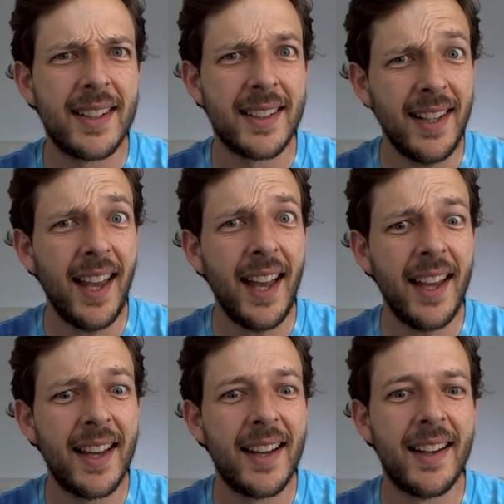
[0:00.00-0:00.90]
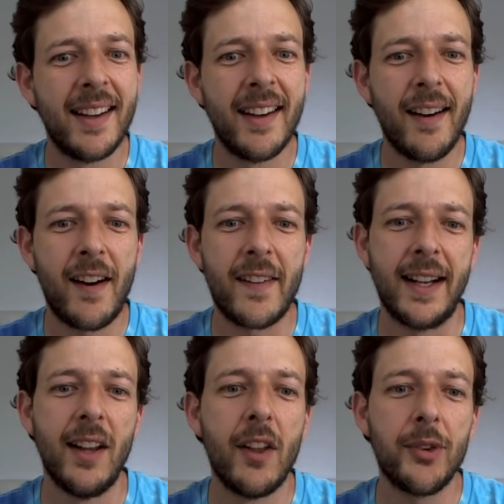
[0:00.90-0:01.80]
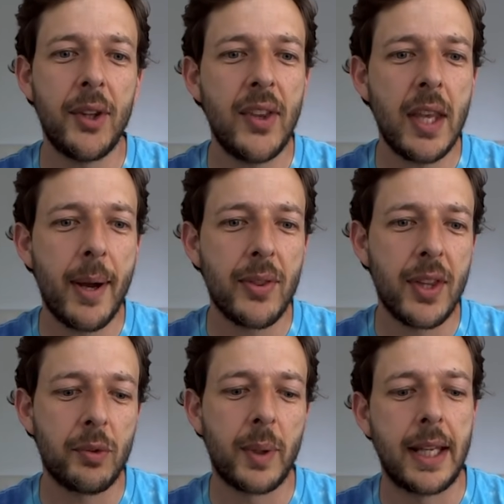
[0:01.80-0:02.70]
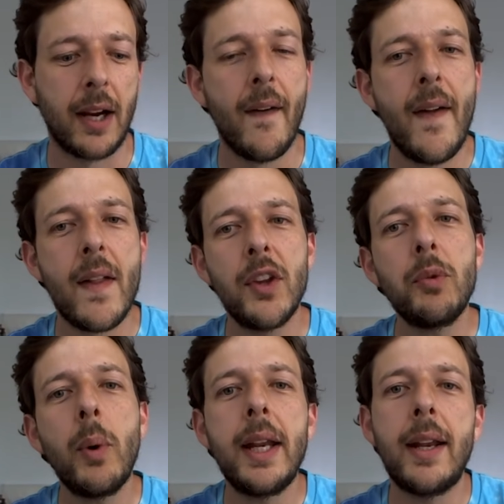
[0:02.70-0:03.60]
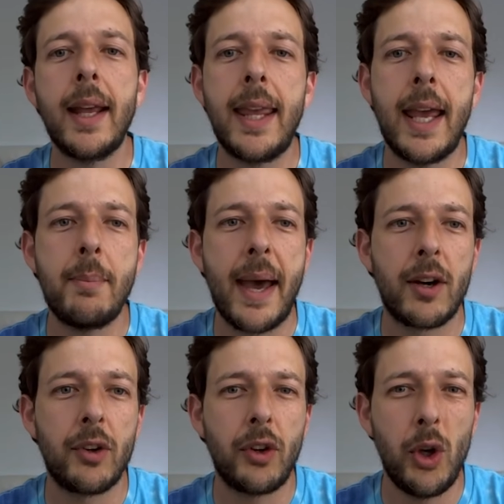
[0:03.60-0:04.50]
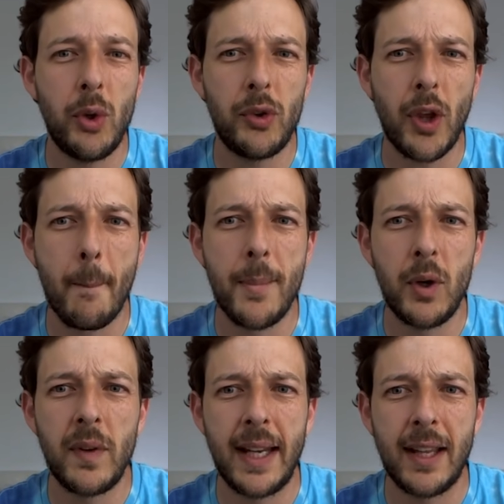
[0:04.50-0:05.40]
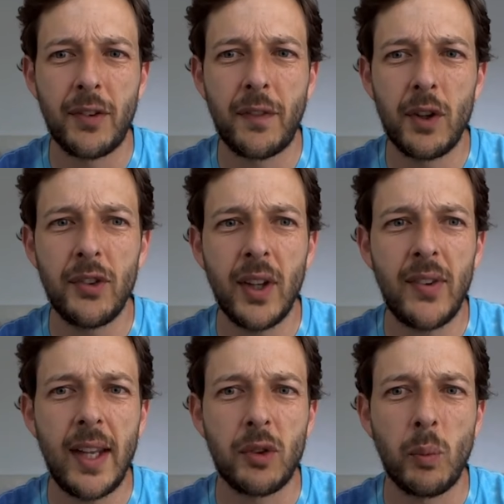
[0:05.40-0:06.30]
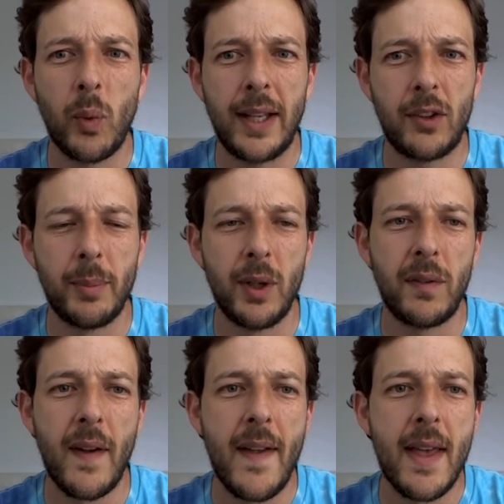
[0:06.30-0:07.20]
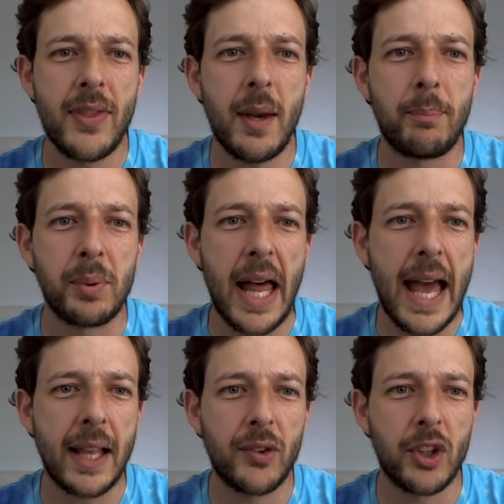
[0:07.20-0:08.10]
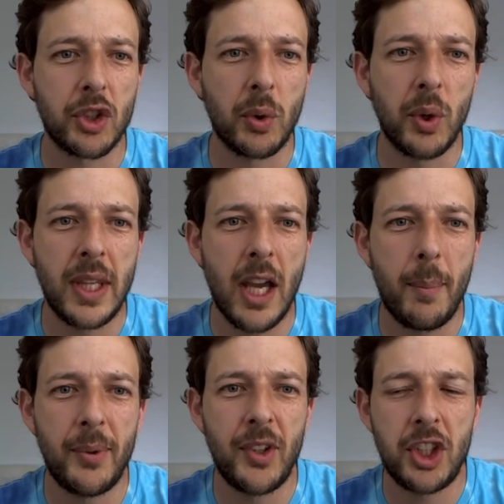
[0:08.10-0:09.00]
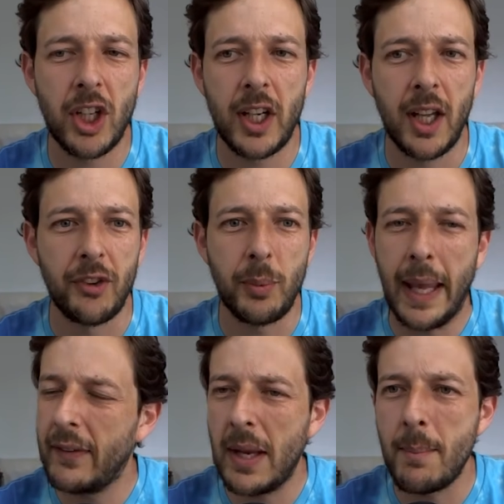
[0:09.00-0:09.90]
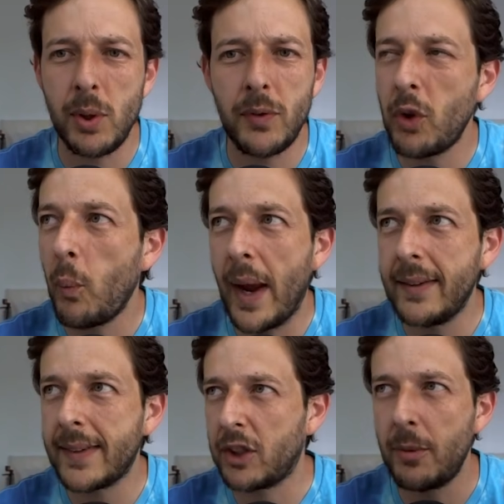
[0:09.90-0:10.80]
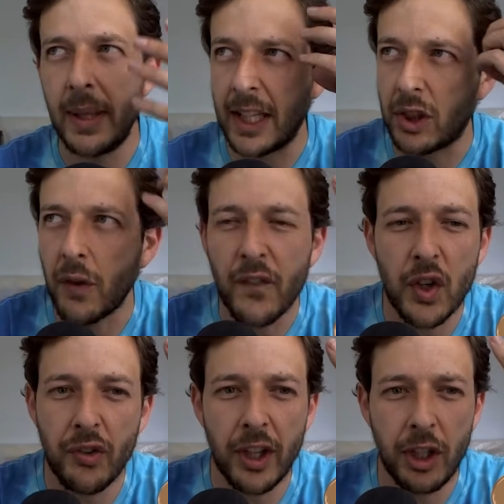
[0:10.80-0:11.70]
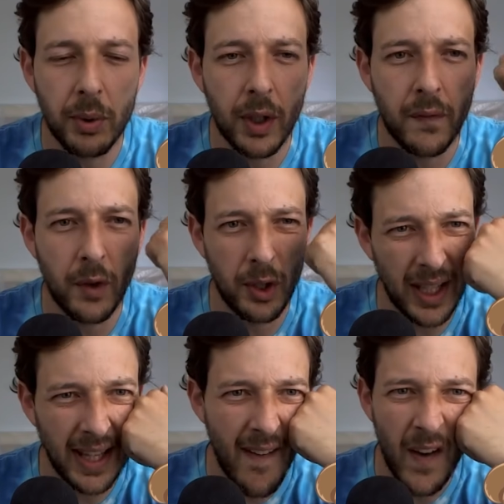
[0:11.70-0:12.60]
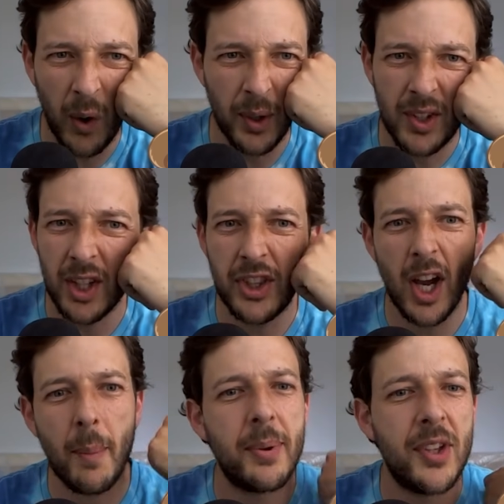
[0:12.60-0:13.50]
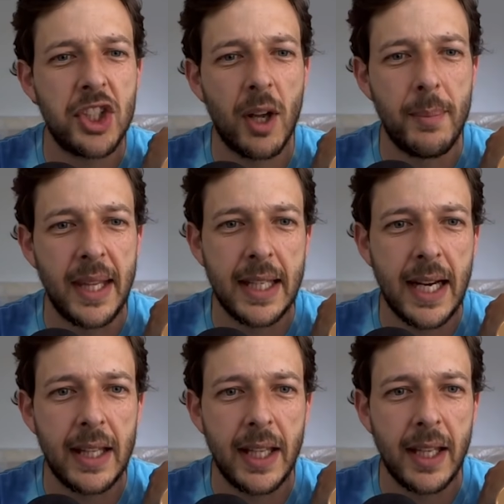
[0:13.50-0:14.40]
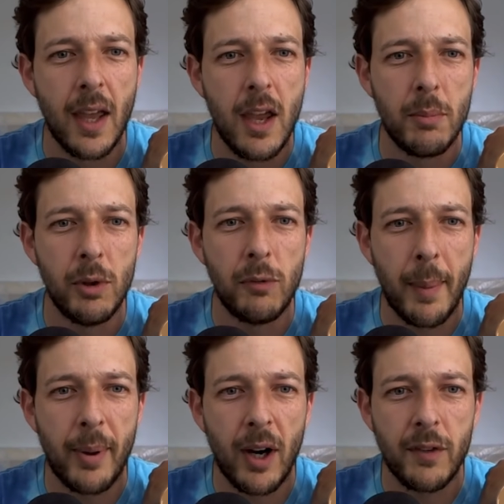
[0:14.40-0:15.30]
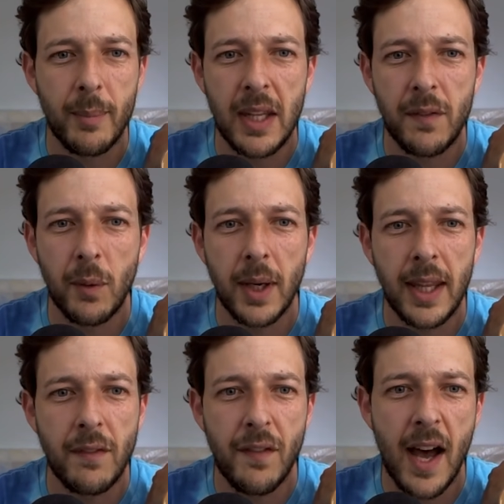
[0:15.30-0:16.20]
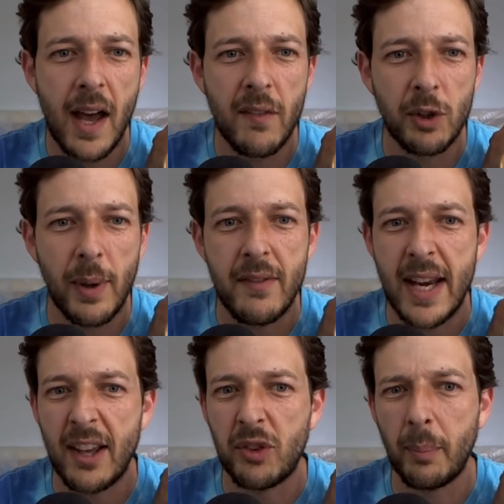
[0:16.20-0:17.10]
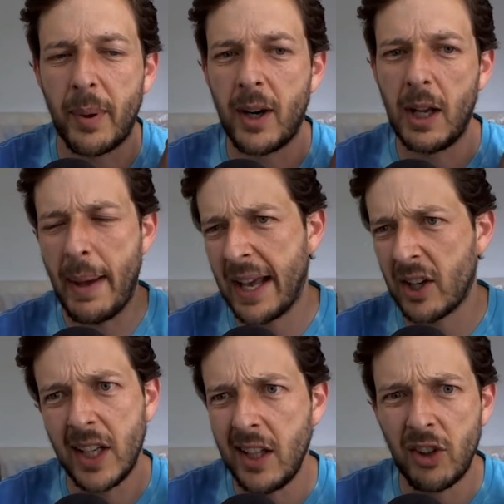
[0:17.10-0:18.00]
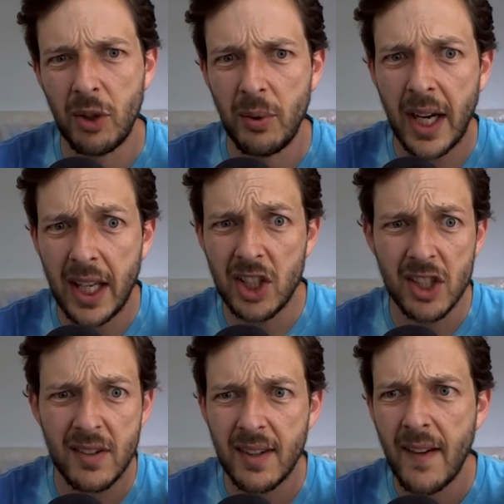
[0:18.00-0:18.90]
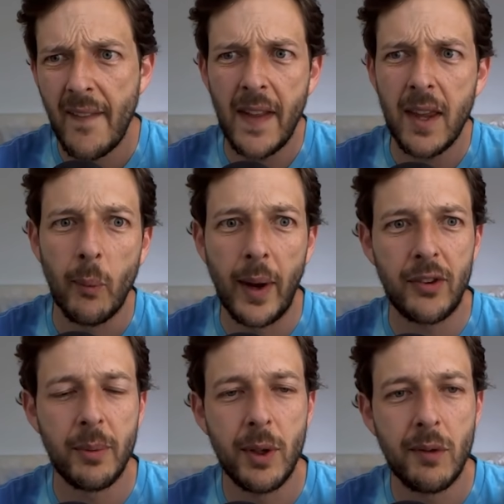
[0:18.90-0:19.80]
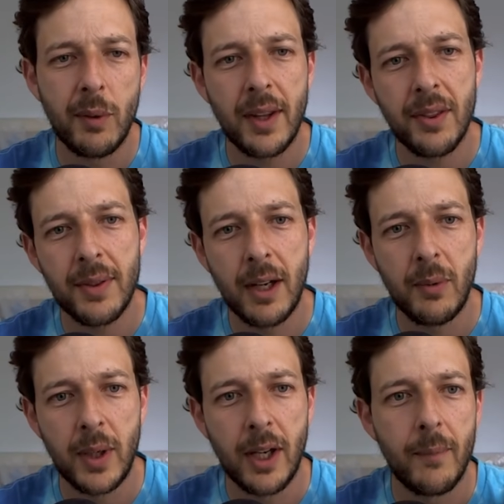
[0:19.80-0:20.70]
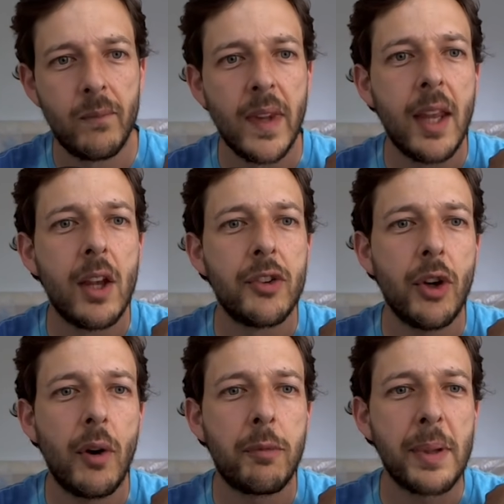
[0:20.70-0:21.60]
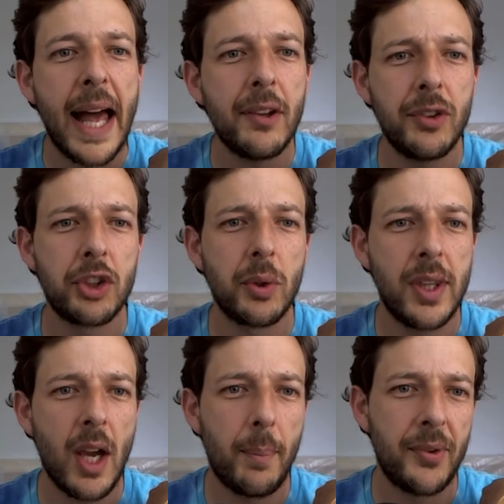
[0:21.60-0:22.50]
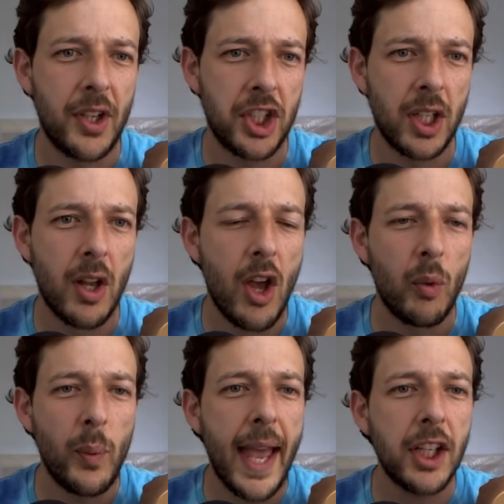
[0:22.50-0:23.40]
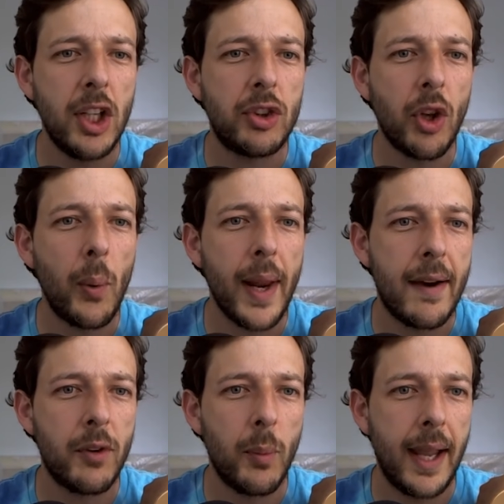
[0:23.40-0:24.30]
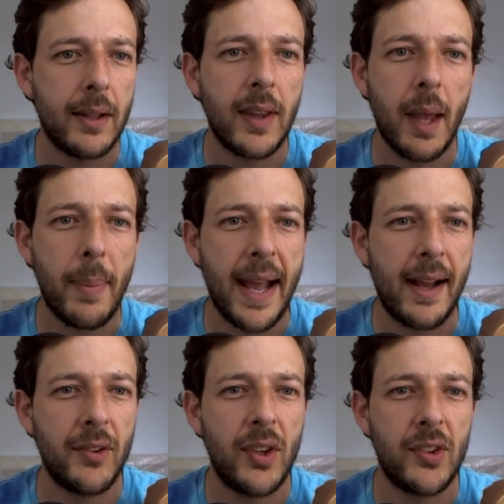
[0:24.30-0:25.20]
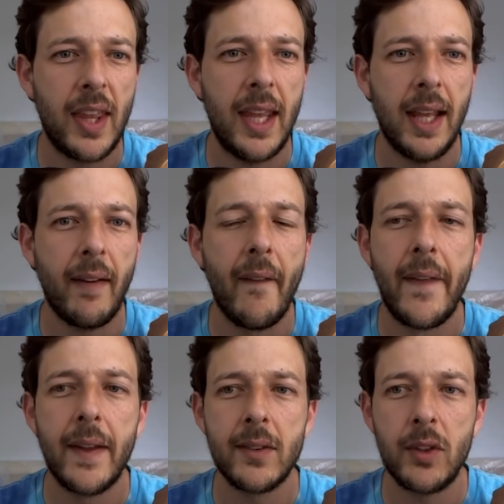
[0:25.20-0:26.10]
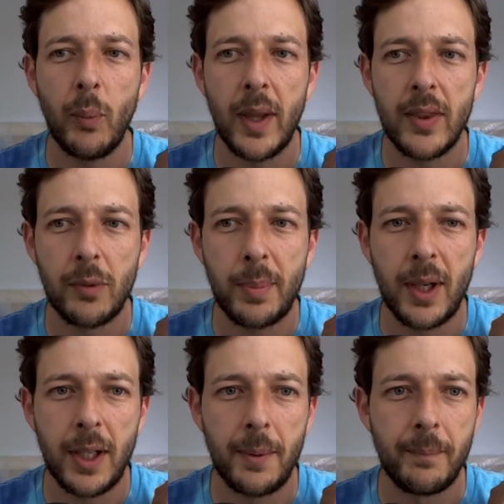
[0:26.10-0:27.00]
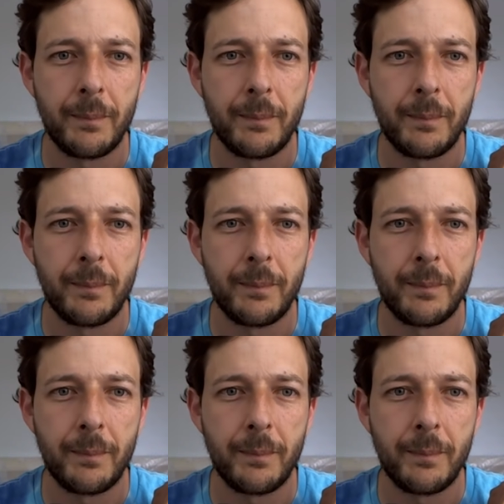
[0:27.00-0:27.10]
Yeah? All right, so let's think about this one here. This one, it again matters whose move it is. First, let's say it's white's move. Then black is controlling the opposition on us. Do we have any moves to waste? That should be like the first thing you look for. You're like, oh, he's got the opposition on me. Can I like move my pawn from e4 to e5? Or do I have an extra pawn back on e2 that I can just waste a move with? No, we don't. So if black's controlling the opposition, we actually don't have a way to get past this king to win this pawn.